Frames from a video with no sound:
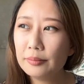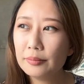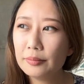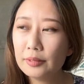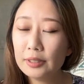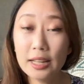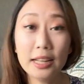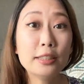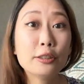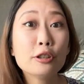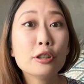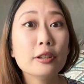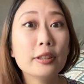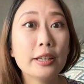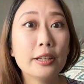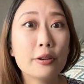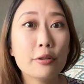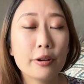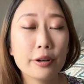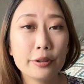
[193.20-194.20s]

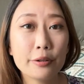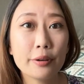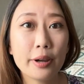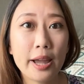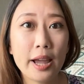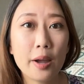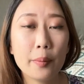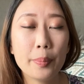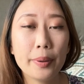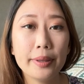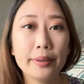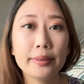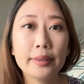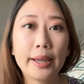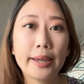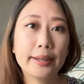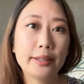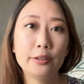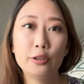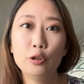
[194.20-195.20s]
naturally going to happen,
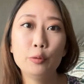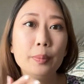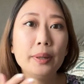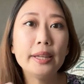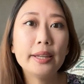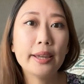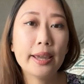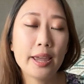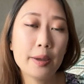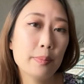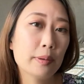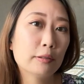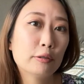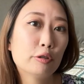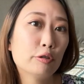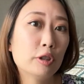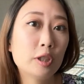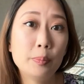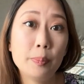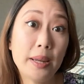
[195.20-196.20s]
like to be able
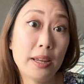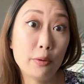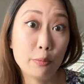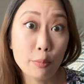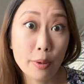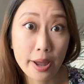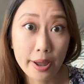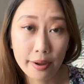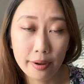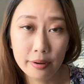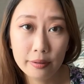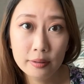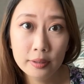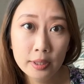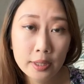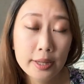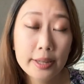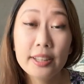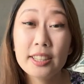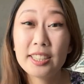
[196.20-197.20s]
to speak well.
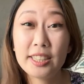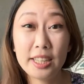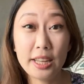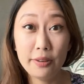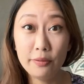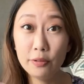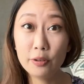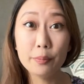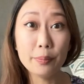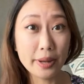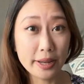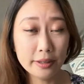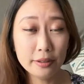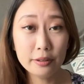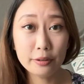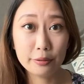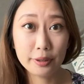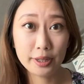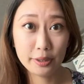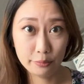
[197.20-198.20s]
Same for
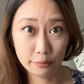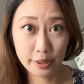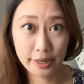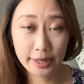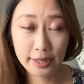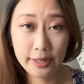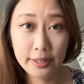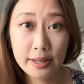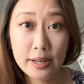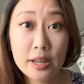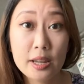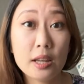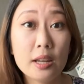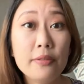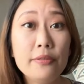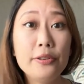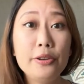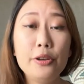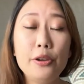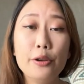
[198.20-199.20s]
Mandarin, right?
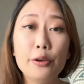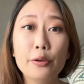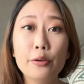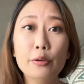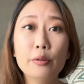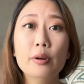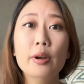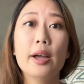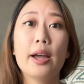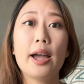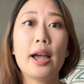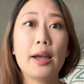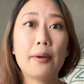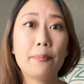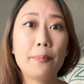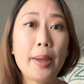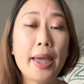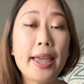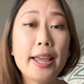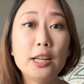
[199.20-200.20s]
If you
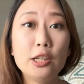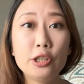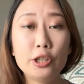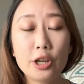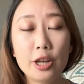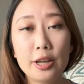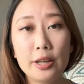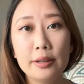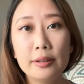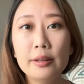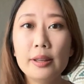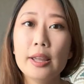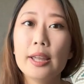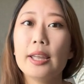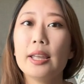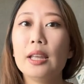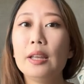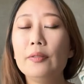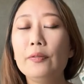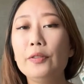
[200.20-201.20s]
have patience,
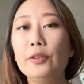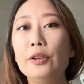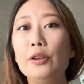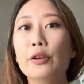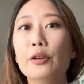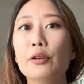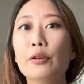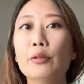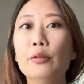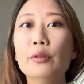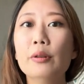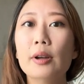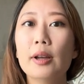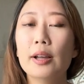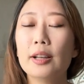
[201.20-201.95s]
if you